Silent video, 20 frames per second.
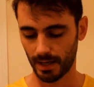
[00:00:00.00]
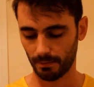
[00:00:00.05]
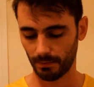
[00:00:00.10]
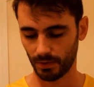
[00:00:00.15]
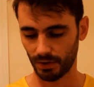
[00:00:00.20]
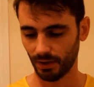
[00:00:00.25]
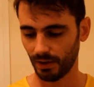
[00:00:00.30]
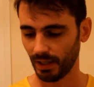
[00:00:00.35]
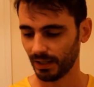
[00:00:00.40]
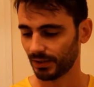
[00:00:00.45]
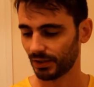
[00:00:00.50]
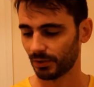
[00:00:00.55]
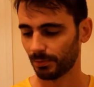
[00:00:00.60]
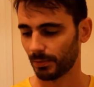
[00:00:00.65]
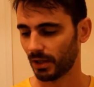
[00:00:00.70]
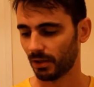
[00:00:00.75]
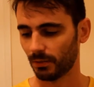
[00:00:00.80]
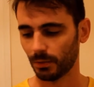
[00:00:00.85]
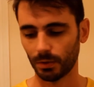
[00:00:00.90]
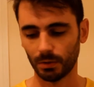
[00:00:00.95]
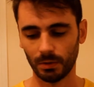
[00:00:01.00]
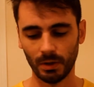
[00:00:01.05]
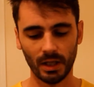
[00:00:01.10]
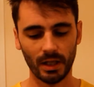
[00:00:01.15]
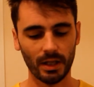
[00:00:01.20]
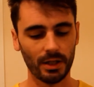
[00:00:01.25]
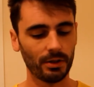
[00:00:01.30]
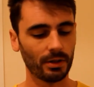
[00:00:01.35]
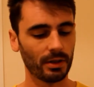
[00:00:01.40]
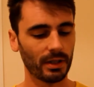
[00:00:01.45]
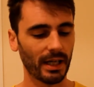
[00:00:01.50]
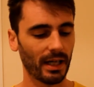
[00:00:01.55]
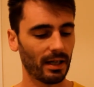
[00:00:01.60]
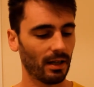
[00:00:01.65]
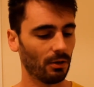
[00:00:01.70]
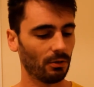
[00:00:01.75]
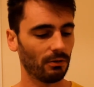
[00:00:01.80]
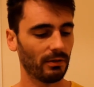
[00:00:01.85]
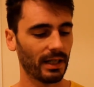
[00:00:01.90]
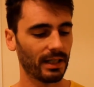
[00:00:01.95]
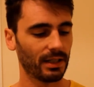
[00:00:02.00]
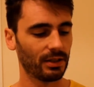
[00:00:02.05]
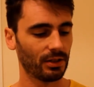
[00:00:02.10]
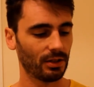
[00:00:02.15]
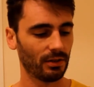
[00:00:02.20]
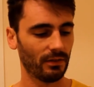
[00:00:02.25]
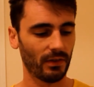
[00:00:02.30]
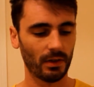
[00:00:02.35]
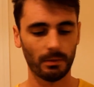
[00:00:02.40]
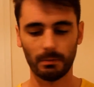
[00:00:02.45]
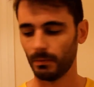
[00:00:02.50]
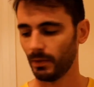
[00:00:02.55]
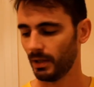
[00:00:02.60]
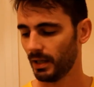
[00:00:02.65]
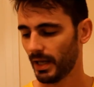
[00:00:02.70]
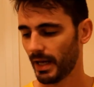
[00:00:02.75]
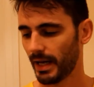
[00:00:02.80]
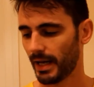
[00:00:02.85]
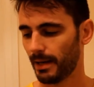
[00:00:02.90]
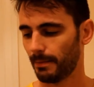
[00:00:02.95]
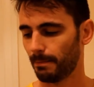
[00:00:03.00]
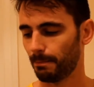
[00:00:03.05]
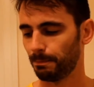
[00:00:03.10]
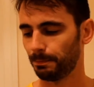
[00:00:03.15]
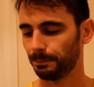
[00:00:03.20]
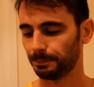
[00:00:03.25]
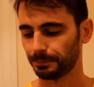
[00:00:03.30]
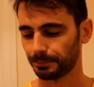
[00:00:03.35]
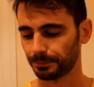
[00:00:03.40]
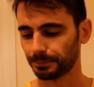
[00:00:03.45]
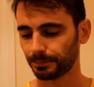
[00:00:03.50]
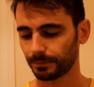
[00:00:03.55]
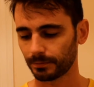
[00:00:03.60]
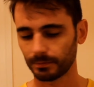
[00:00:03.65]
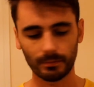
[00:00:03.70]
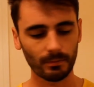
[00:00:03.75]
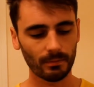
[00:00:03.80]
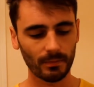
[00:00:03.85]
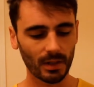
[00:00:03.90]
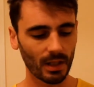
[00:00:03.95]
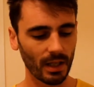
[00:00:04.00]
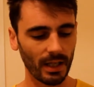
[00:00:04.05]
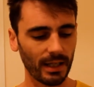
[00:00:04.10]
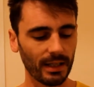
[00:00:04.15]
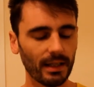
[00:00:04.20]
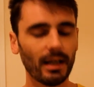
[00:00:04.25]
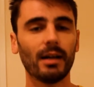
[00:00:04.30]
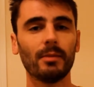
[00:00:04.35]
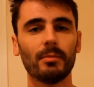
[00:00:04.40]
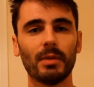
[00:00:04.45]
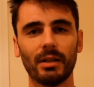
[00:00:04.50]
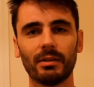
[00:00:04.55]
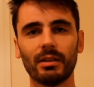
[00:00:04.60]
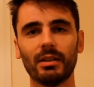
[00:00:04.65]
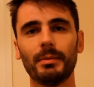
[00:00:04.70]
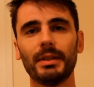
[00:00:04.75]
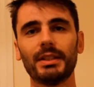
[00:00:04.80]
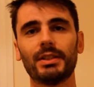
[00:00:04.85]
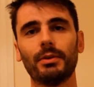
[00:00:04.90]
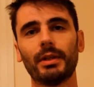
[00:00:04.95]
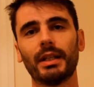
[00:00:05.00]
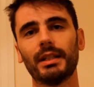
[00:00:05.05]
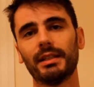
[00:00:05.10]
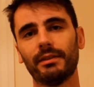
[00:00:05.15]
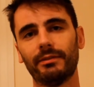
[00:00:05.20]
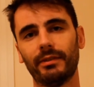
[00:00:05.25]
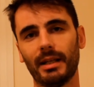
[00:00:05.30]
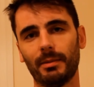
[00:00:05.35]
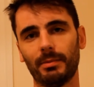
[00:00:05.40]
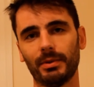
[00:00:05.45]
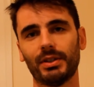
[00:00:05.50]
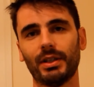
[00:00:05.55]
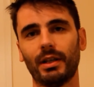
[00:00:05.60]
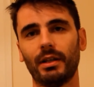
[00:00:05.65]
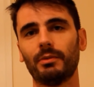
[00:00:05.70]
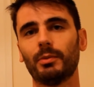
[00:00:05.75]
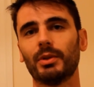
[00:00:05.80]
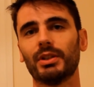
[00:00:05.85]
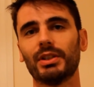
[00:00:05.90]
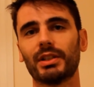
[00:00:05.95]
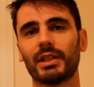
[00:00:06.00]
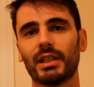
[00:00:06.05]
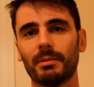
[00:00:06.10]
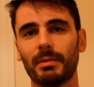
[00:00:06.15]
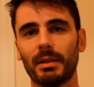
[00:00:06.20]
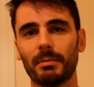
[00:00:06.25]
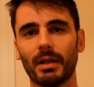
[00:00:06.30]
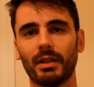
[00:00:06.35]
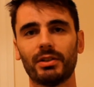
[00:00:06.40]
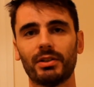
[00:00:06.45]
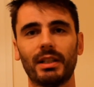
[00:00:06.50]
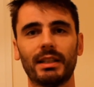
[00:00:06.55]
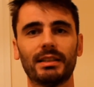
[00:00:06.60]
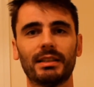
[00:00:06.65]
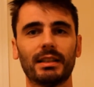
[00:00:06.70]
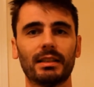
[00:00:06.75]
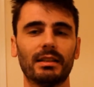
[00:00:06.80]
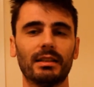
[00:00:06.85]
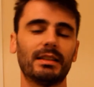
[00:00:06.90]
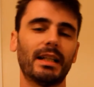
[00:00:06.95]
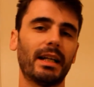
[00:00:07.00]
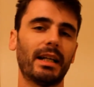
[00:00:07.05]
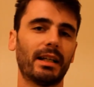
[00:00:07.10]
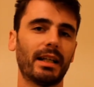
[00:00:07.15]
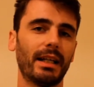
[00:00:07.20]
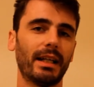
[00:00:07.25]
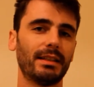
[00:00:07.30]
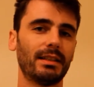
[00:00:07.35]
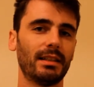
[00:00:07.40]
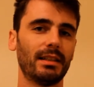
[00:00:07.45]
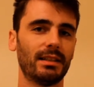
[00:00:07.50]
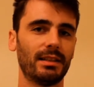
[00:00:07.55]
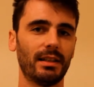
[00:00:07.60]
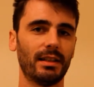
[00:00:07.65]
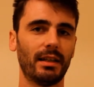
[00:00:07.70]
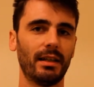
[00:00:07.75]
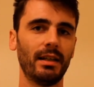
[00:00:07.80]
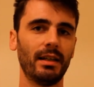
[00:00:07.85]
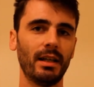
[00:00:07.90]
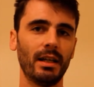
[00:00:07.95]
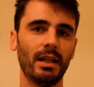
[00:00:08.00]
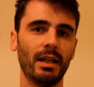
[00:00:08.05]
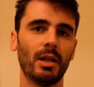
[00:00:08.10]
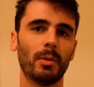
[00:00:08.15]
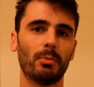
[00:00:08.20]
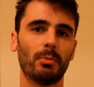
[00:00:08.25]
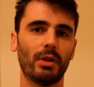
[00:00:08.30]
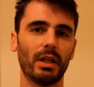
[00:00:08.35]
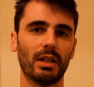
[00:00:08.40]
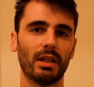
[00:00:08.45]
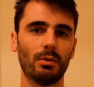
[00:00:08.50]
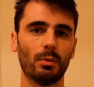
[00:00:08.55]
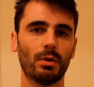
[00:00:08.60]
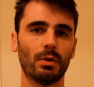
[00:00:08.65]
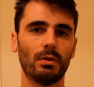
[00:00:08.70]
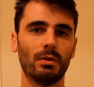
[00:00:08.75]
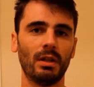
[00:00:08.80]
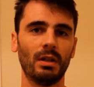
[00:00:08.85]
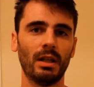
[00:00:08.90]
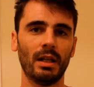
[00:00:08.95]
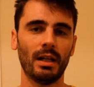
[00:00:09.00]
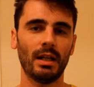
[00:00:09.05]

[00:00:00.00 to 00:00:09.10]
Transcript: So these are smart wool. You can get a whole range of them. I'm going to be doing a different episode which is going to be mostly dedicated to Merino wool.